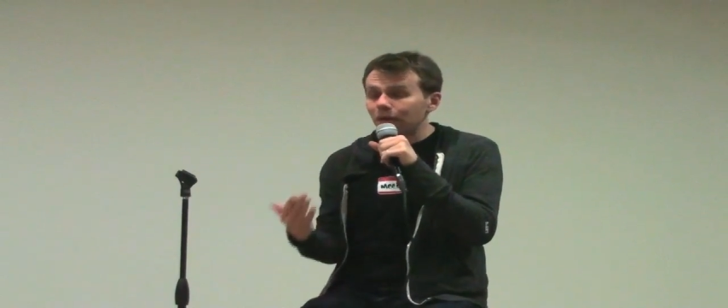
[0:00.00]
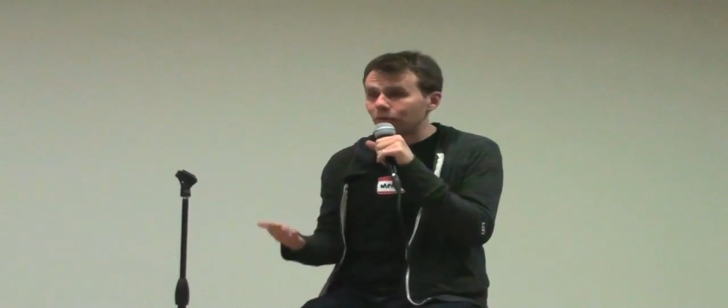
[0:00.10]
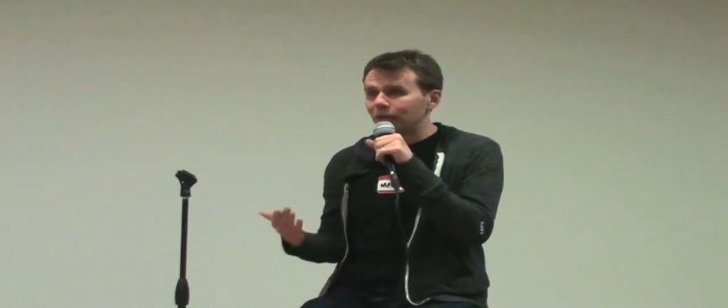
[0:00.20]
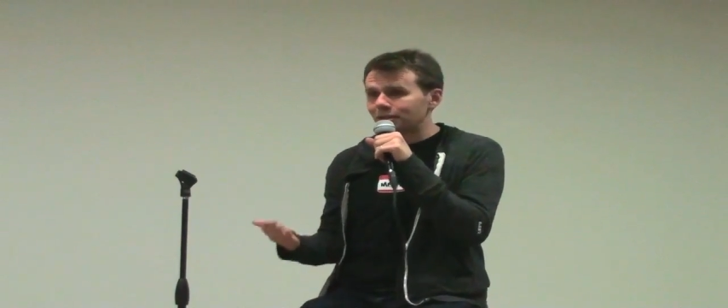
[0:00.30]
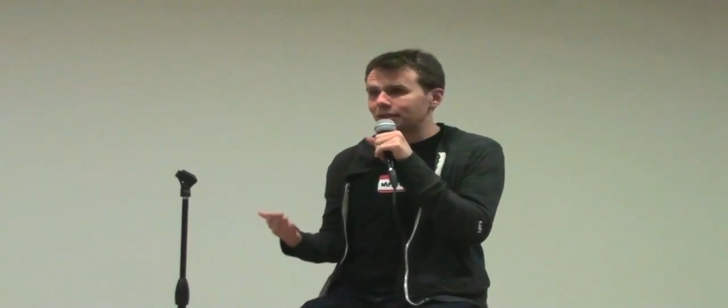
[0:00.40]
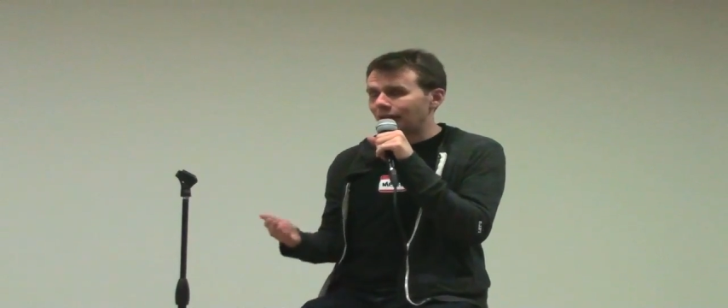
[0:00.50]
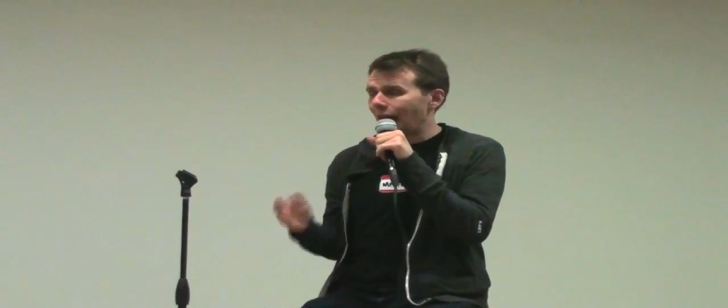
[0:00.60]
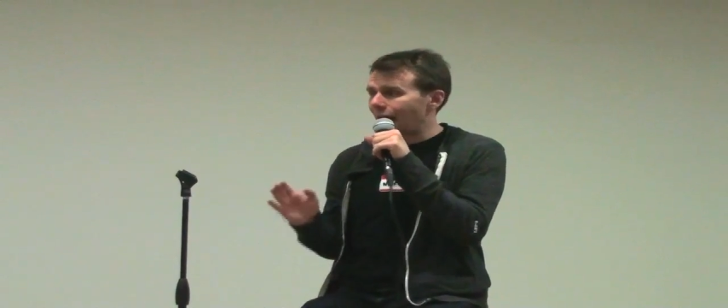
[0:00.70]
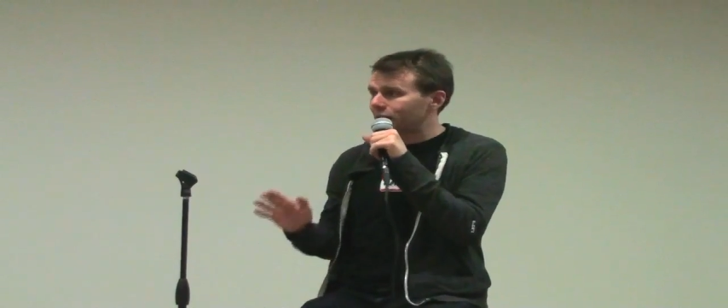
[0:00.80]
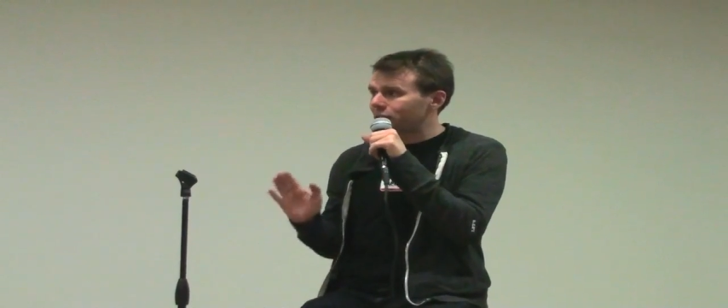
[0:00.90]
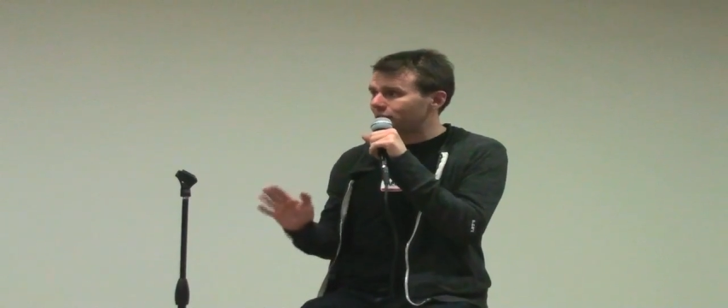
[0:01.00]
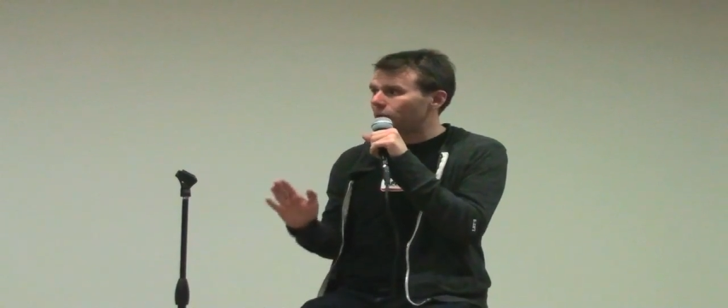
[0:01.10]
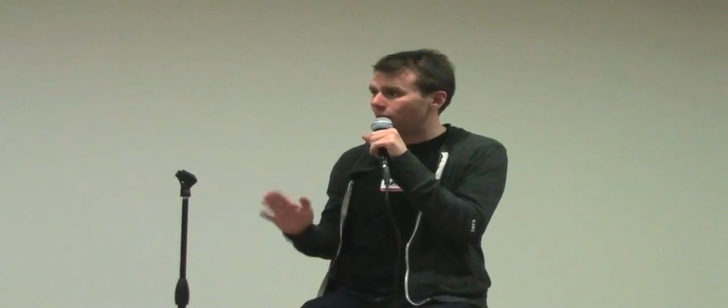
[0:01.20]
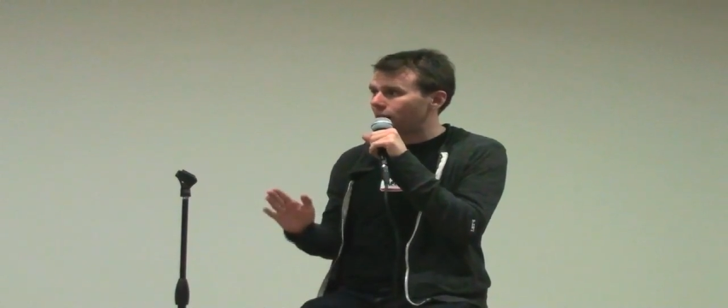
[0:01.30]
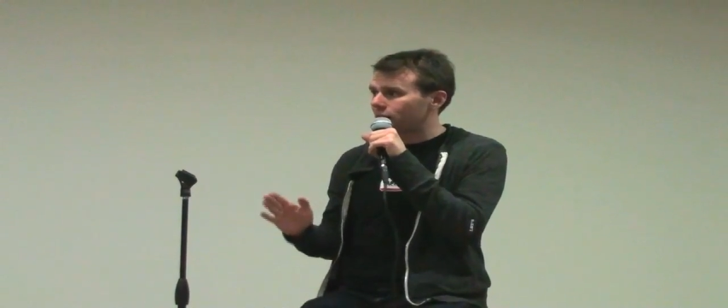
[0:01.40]
a reason to
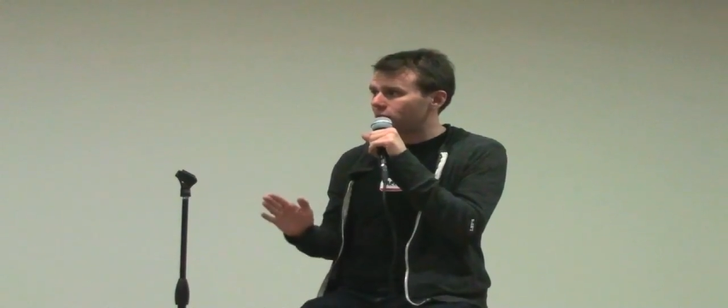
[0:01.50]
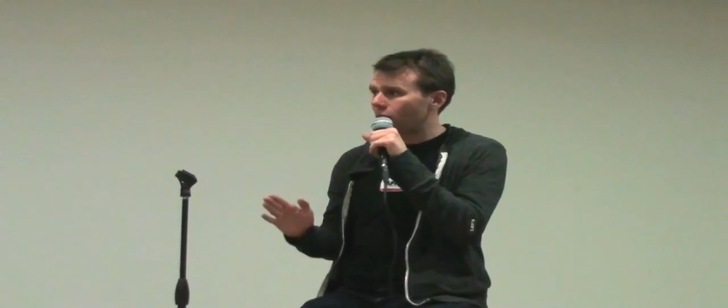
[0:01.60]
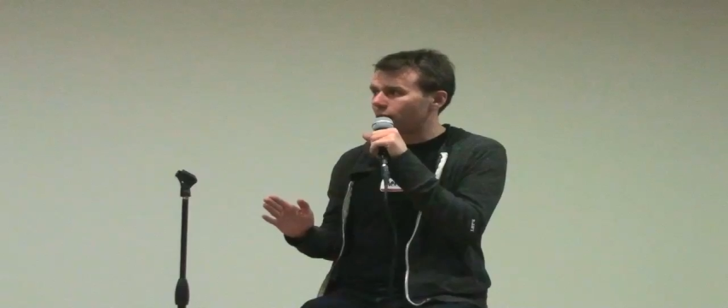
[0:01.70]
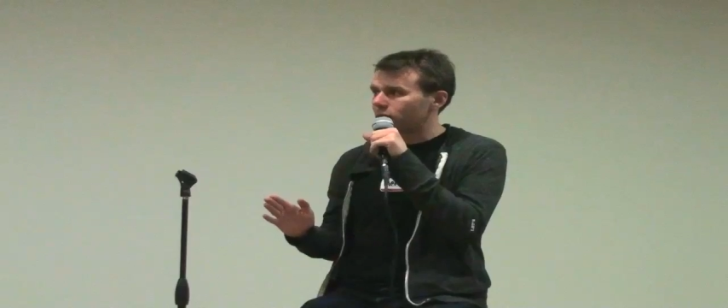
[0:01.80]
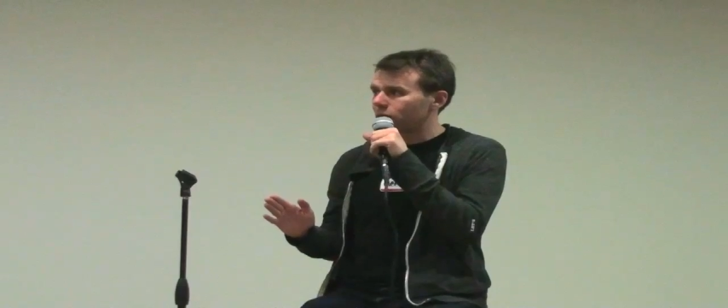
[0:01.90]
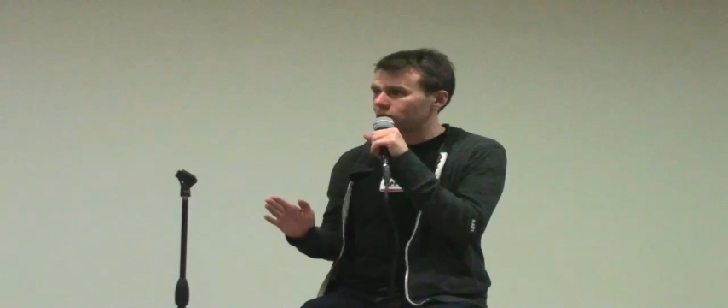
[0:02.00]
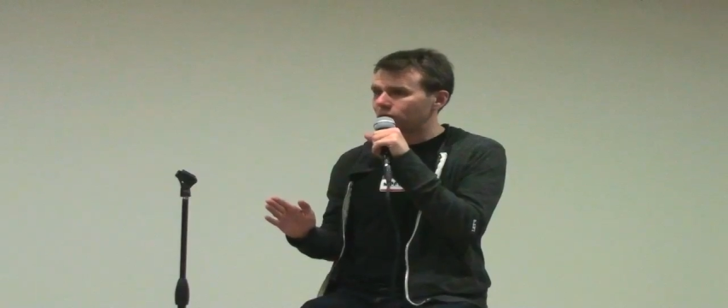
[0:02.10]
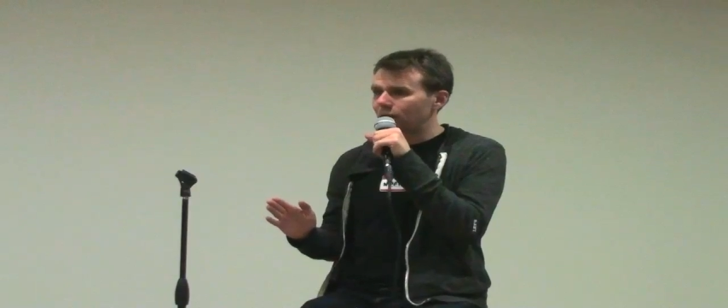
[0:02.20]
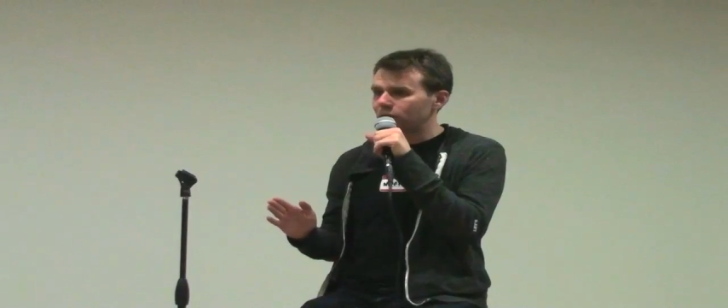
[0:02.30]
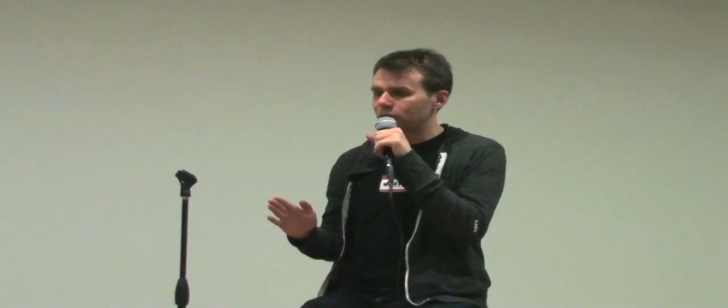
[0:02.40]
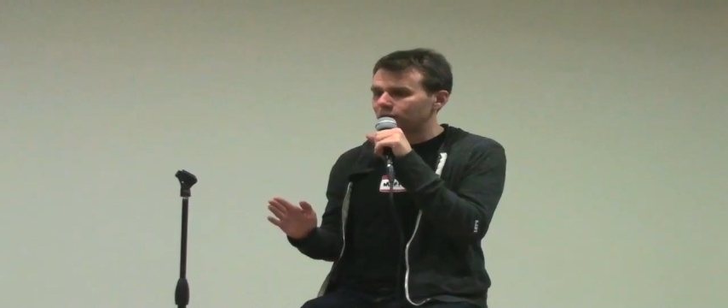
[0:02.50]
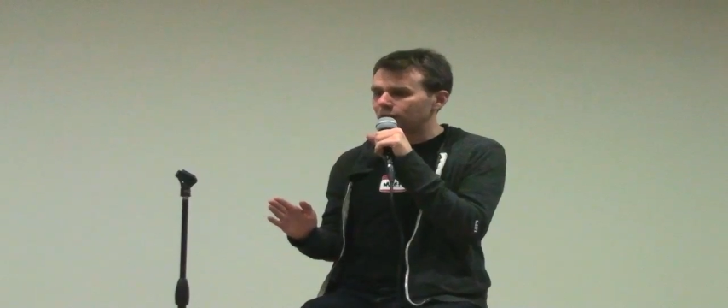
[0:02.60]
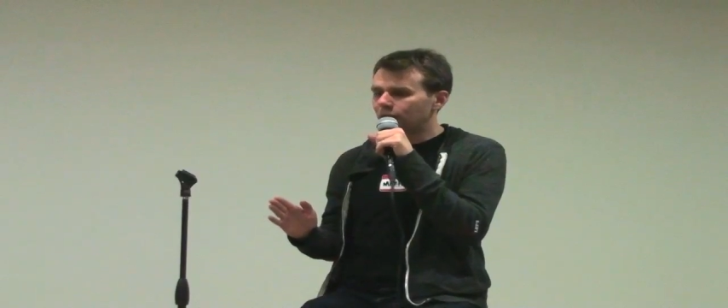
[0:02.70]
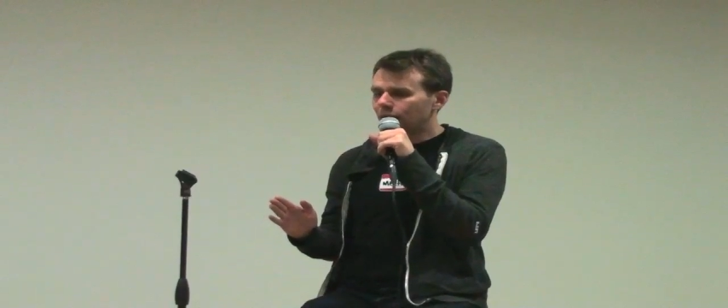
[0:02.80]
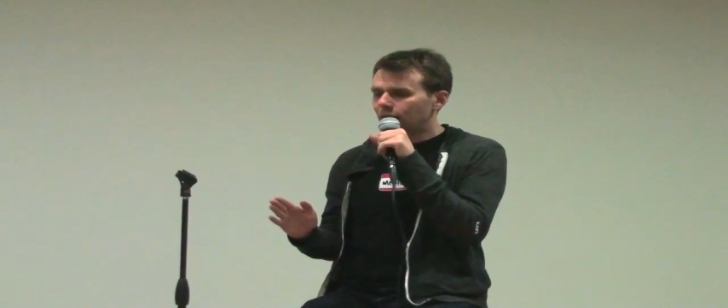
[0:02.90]
actually want to talk to a stranger